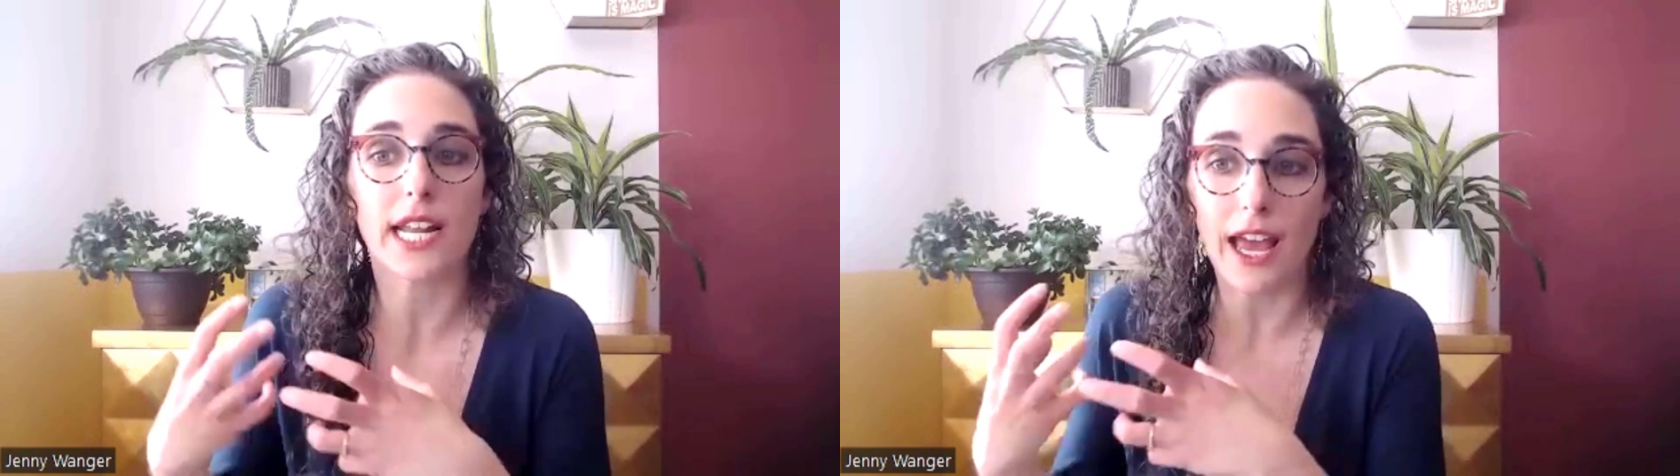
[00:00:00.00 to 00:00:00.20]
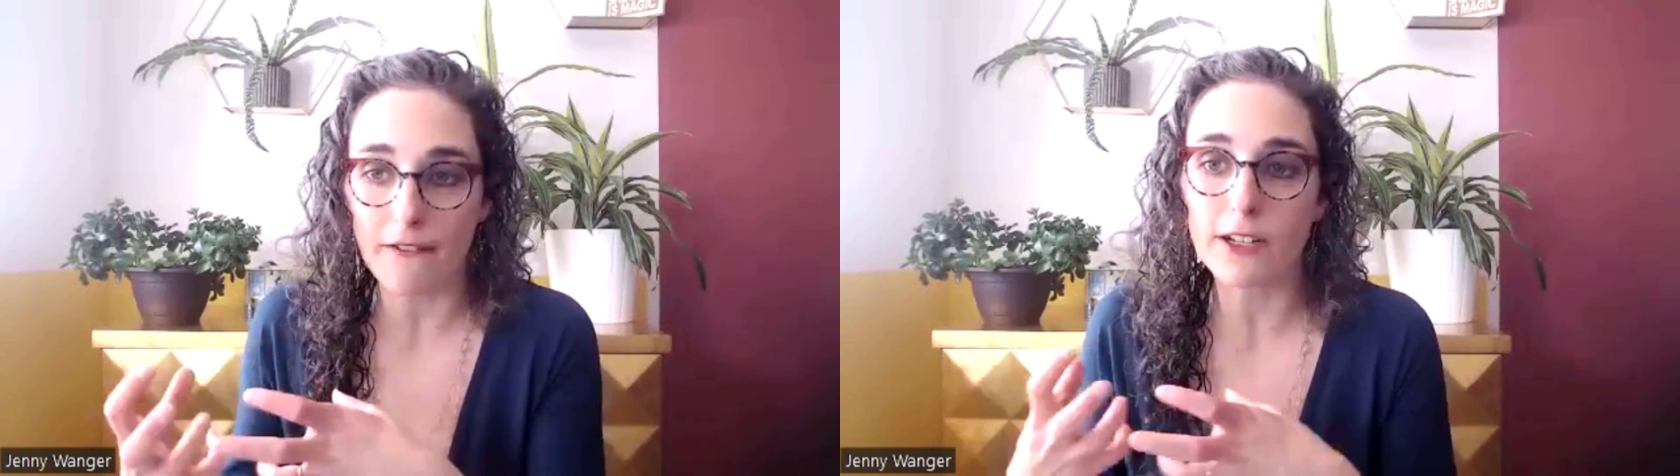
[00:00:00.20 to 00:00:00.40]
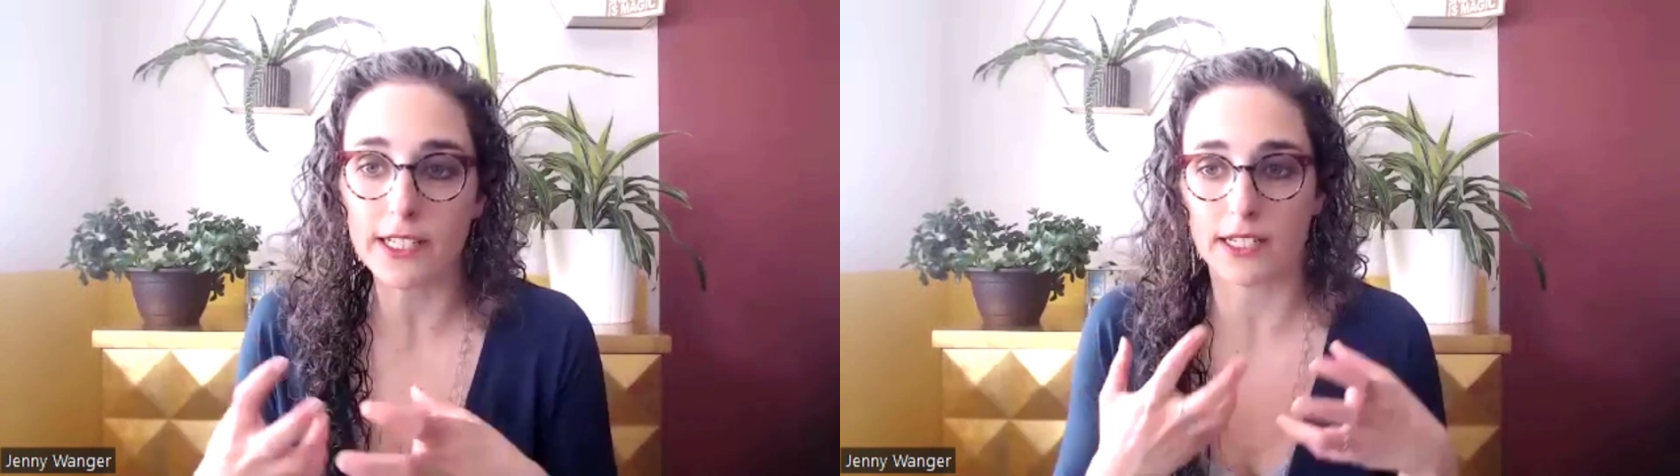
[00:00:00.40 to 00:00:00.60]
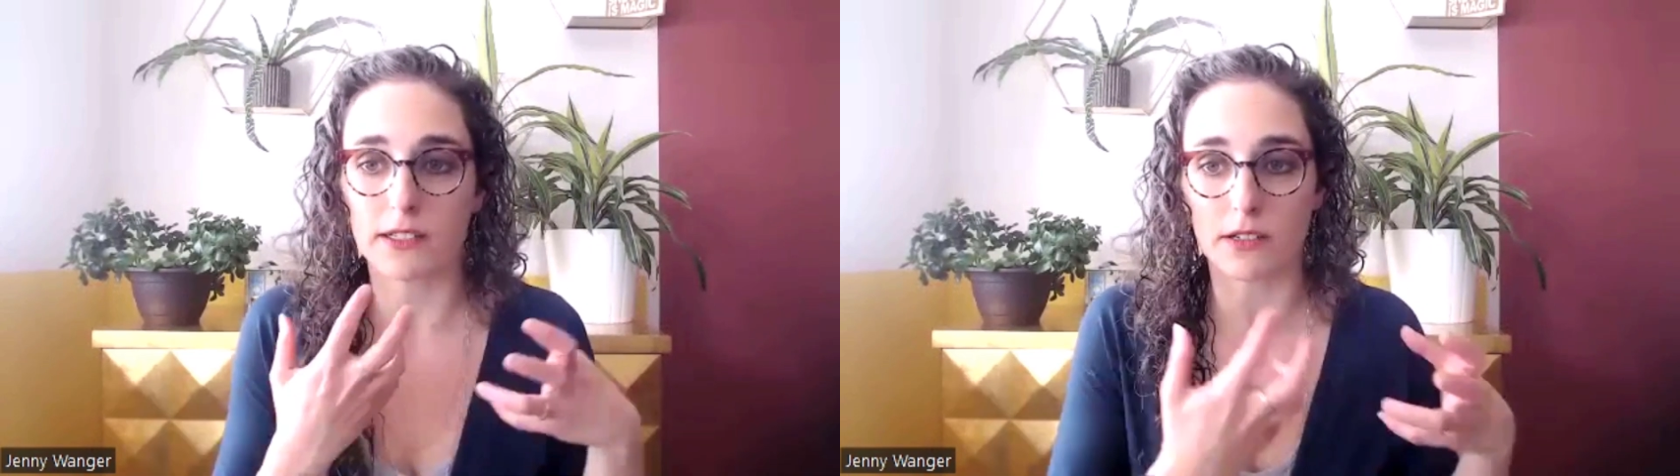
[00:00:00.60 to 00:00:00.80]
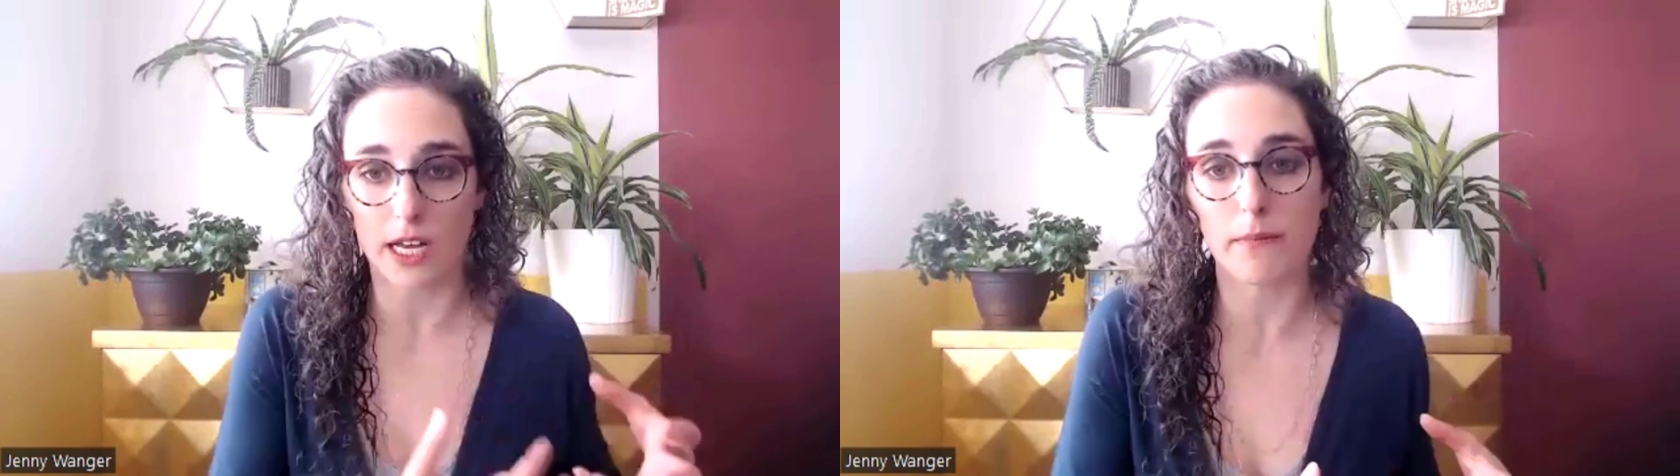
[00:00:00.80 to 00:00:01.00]
every
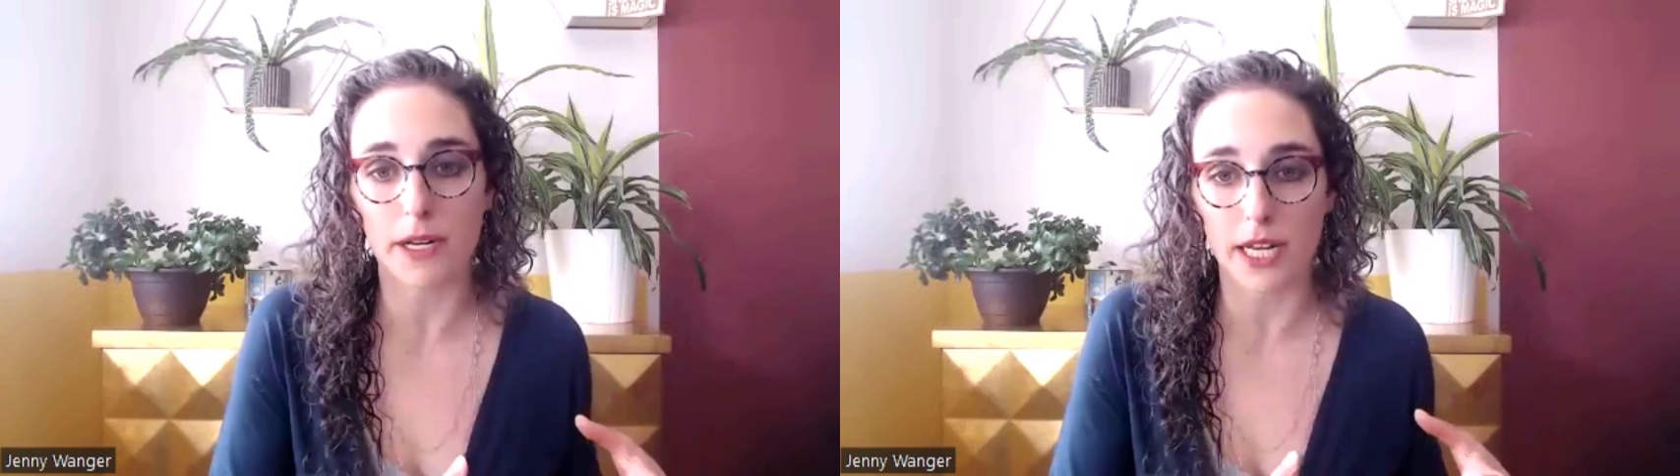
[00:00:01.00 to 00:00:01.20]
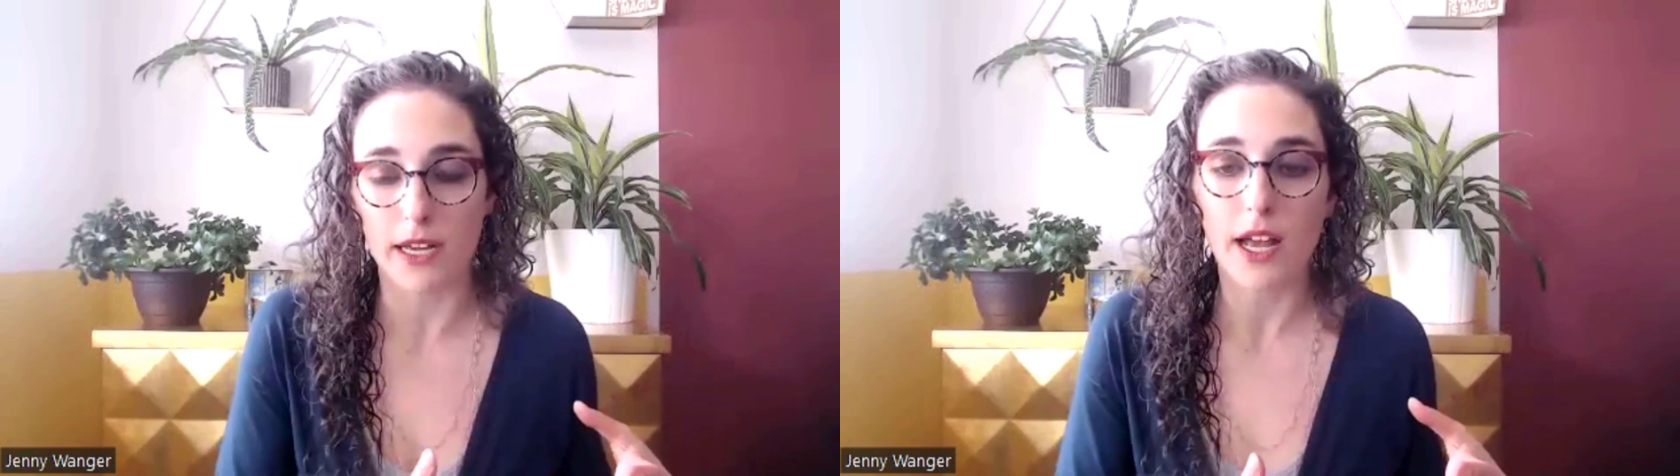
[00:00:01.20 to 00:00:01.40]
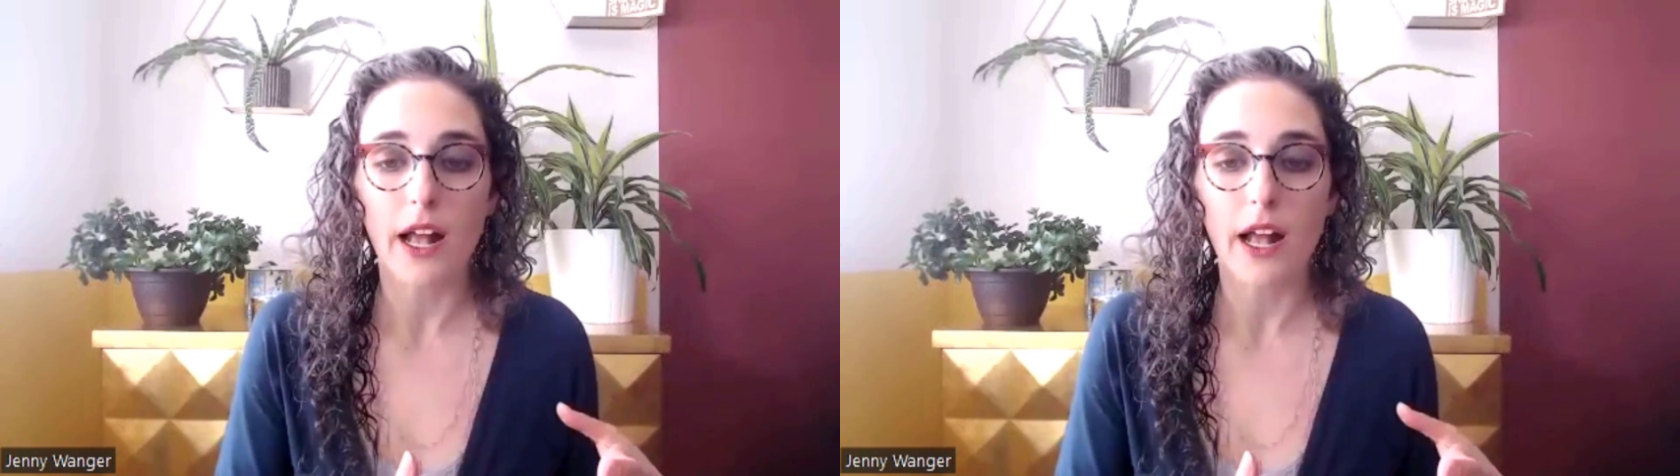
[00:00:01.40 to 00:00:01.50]
single company,